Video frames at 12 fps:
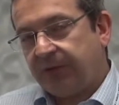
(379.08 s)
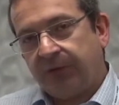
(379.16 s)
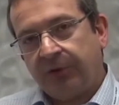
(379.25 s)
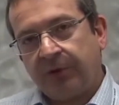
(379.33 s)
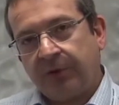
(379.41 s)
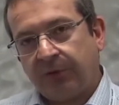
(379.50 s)

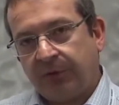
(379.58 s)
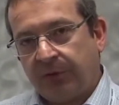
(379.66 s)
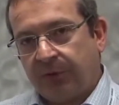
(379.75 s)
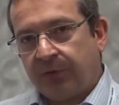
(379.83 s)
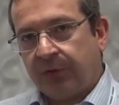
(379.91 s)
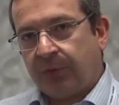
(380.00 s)
different
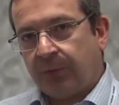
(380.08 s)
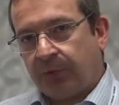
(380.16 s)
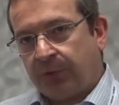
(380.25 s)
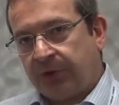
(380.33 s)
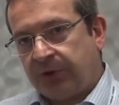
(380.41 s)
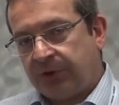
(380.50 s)
crossover
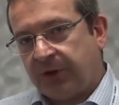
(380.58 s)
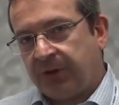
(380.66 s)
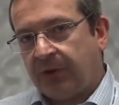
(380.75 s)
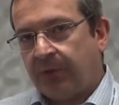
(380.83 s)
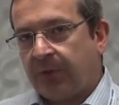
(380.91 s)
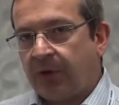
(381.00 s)

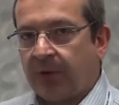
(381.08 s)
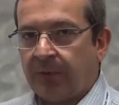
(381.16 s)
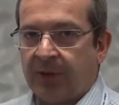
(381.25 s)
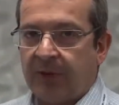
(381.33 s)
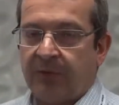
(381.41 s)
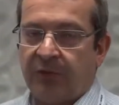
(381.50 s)
topology. The Mark
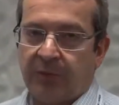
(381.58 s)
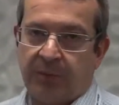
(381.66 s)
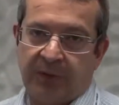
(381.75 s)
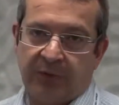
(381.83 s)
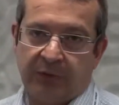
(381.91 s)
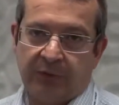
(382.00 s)
I was
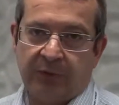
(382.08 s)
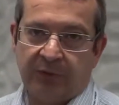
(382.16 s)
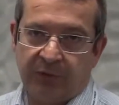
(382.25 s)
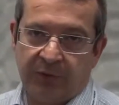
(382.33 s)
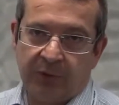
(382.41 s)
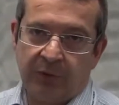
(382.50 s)
based on a
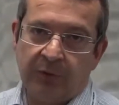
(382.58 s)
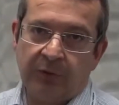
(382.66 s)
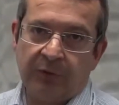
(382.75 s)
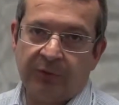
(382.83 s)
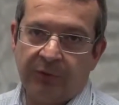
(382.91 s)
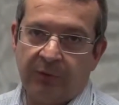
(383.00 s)
serial
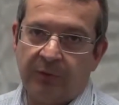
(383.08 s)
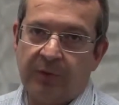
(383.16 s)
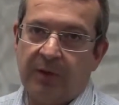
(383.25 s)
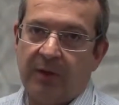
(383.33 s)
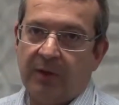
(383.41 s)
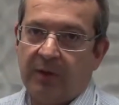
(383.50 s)

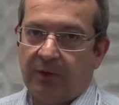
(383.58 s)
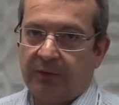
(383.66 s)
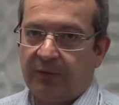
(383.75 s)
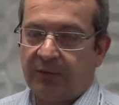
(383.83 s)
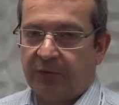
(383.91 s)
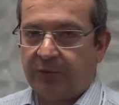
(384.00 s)
crossover
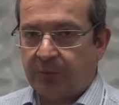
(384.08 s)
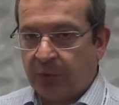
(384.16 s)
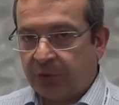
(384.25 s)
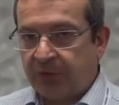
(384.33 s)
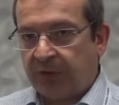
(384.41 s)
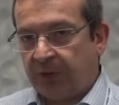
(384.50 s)
with
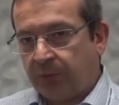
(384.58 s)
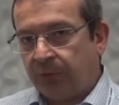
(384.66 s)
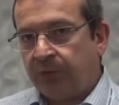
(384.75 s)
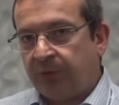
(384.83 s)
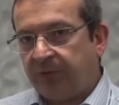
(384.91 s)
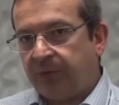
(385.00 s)
mostly
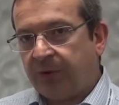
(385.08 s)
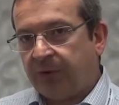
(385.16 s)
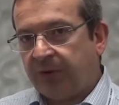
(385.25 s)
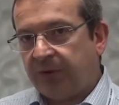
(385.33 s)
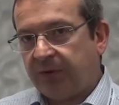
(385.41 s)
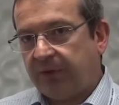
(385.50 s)
Mundorf
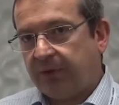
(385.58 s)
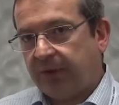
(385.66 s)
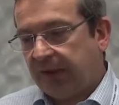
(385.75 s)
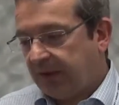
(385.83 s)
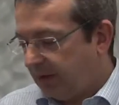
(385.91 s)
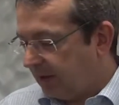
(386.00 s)
parts,
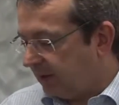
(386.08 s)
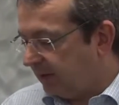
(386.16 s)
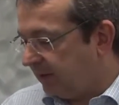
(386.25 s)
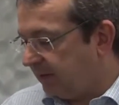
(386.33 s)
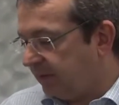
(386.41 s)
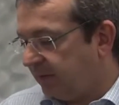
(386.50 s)

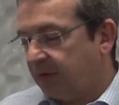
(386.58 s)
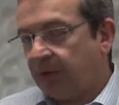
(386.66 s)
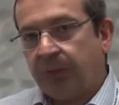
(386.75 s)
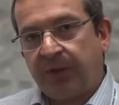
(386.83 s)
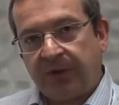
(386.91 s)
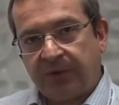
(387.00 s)
and this is
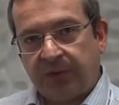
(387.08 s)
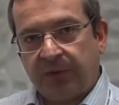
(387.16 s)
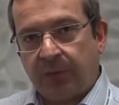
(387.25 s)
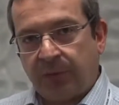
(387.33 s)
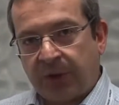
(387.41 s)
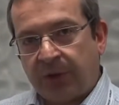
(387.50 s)
now based
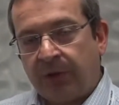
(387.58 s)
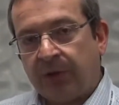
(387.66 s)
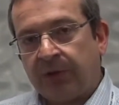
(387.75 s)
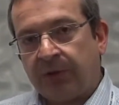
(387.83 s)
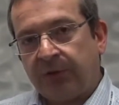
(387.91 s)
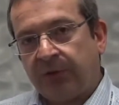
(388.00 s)
on a
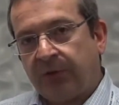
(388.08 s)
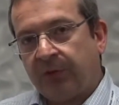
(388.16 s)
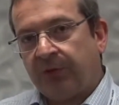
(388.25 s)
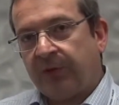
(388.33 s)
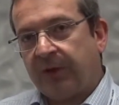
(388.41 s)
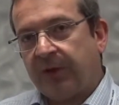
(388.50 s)
parallel
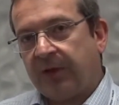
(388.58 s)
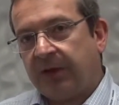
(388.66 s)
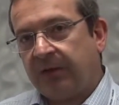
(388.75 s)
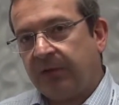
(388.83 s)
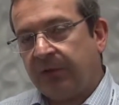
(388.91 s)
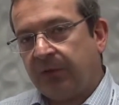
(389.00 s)
crossover
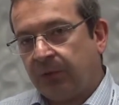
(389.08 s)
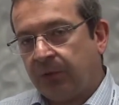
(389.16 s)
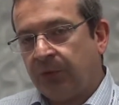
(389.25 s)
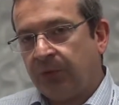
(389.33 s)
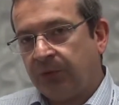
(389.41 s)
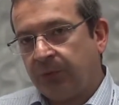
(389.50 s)
and with
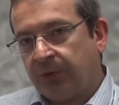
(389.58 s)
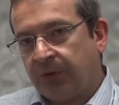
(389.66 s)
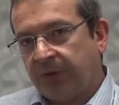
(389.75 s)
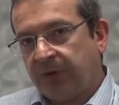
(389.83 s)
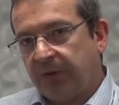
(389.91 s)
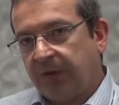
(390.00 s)
dual
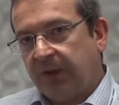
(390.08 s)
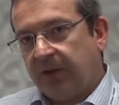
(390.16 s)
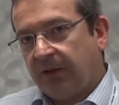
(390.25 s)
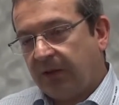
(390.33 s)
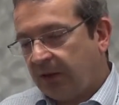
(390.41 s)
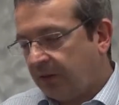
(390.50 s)
parts.
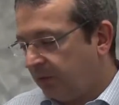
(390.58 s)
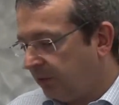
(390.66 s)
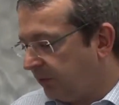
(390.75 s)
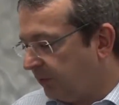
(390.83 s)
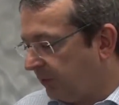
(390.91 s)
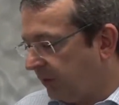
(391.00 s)
And
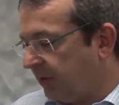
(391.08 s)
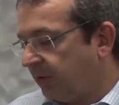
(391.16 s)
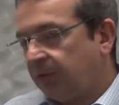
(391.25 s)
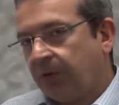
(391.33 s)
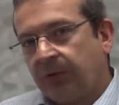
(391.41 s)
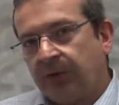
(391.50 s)
also the
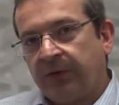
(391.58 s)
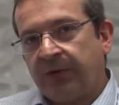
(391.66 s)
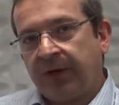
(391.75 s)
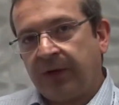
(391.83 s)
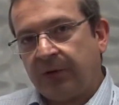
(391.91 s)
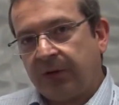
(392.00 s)
internal
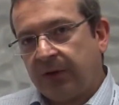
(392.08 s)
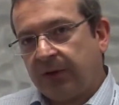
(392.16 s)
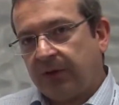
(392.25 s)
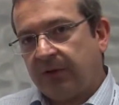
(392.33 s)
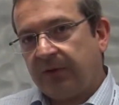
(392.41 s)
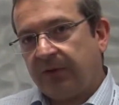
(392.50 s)

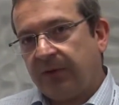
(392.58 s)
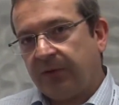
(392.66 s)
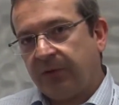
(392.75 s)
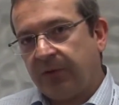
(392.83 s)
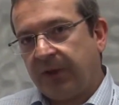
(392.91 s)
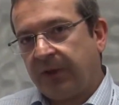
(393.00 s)
wiring is
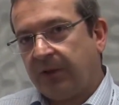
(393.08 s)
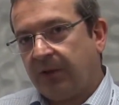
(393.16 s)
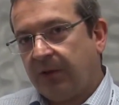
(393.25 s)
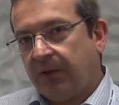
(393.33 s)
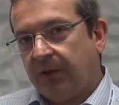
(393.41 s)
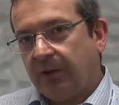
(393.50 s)
different,